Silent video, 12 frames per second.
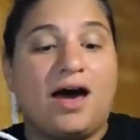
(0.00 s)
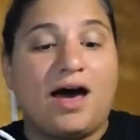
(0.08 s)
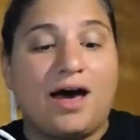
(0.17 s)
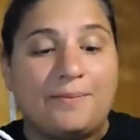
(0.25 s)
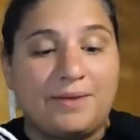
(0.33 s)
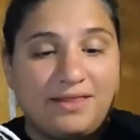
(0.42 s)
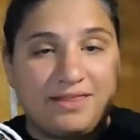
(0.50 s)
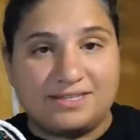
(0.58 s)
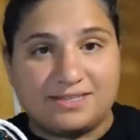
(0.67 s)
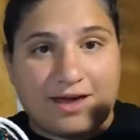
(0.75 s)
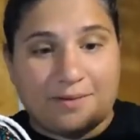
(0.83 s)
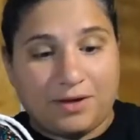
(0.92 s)
um,
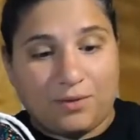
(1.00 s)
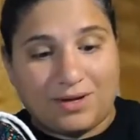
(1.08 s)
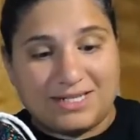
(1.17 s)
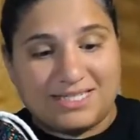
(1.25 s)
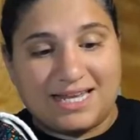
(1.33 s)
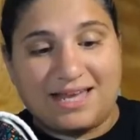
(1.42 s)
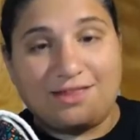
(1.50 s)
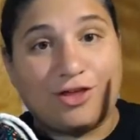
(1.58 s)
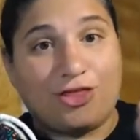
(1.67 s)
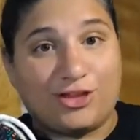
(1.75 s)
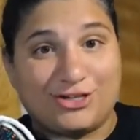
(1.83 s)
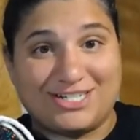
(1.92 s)
this coming Wednesday,
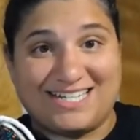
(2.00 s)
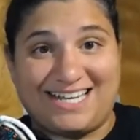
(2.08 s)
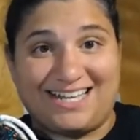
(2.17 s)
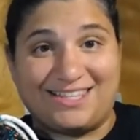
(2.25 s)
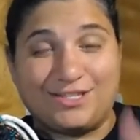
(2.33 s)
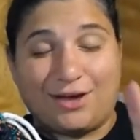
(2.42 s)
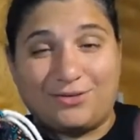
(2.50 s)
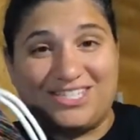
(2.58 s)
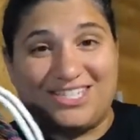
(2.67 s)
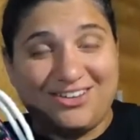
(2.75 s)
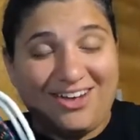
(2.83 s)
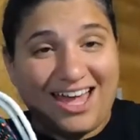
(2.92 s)
the 13th. So I will
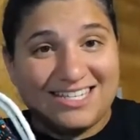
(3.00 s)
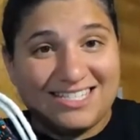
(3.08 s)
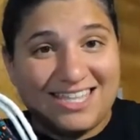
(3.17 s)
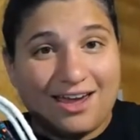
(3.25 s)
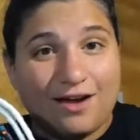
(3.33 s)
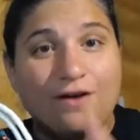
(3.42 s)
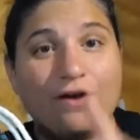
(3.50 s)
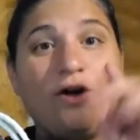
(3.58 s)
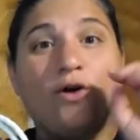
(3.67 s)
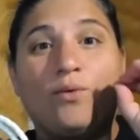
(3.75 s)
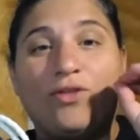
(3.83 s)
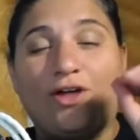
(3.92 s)
see you guys there
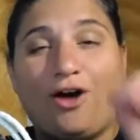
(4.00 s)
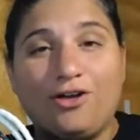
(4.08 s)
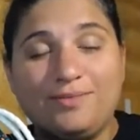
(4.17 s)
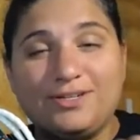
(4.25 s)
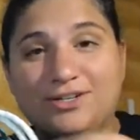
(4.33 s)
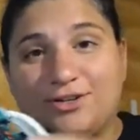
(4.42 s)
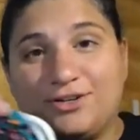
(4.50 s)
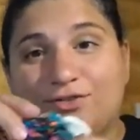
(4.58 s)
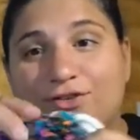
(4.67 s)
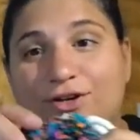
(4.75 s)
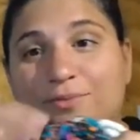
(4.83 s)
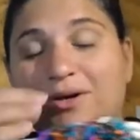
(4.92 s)
with all your
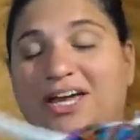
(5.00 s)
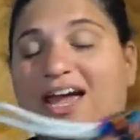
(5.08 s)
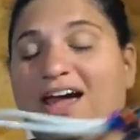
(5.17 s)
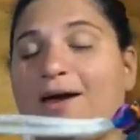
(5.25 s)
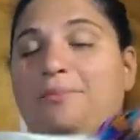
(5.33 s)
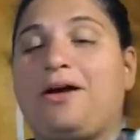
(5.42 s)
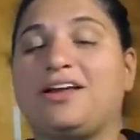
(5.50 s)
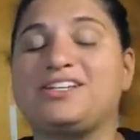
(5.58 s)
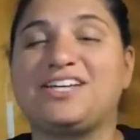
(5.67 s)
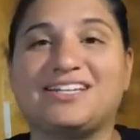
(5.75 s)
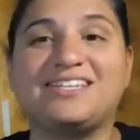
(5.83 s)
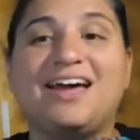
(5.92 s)
materials for your bucket hat
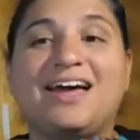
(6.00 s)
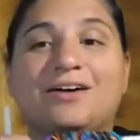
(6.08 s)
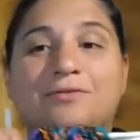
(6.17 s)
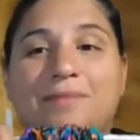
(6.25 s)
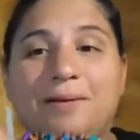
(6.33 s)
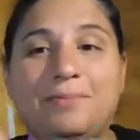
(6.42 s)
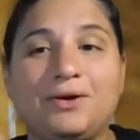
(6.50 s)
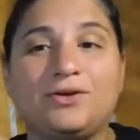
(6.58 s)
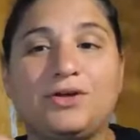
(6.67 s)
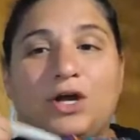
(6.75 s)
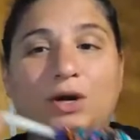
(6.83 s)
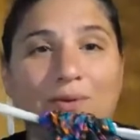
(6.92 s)
project. Remember,
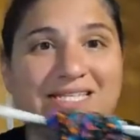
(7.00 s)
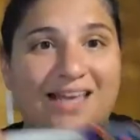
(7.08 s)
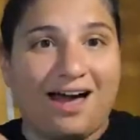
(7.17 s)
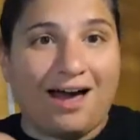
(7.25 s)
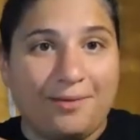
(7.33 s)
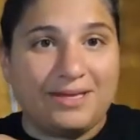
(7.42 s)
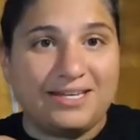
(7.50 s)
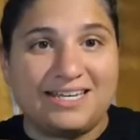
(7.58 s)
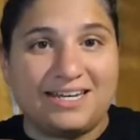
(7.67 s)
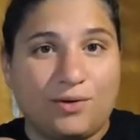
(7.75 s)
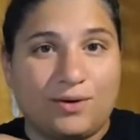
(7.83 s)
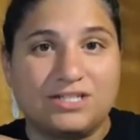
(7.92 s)
you can always comment
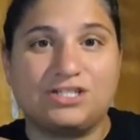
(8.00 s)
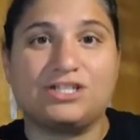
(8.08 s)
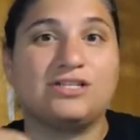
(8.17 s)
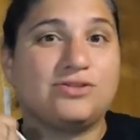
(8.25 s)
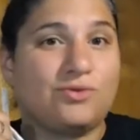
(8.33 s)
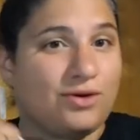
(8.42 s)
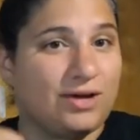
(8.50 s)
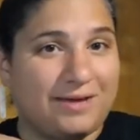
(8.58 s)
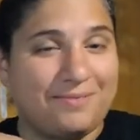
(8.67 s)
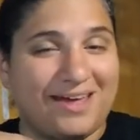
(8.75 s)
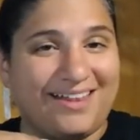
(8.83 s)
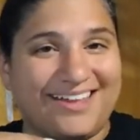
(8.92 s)
any questions or
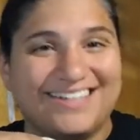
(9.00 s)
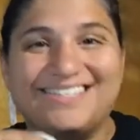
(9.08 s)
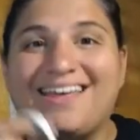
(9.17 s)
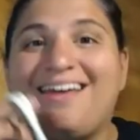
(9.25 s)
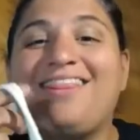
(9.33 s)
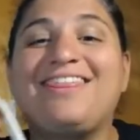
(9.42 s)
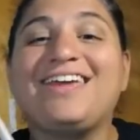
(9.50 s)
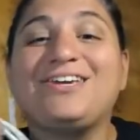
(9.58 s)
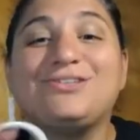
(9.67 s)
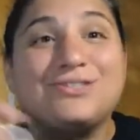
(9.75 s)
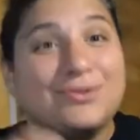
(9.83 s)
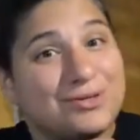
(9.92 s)
email us.
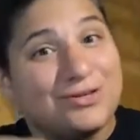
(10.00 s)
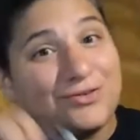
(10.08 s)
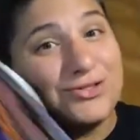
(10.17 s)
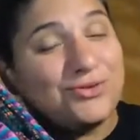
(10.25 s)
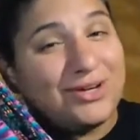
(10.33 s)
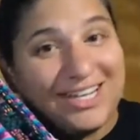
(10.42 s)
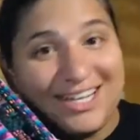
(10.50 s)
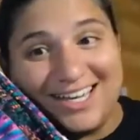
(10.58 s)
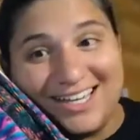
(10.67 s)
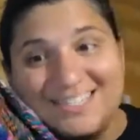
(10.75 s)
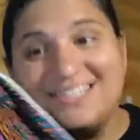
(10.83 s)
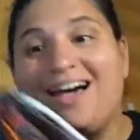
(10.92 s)
Thank you so much for joining
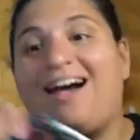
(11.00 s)
us.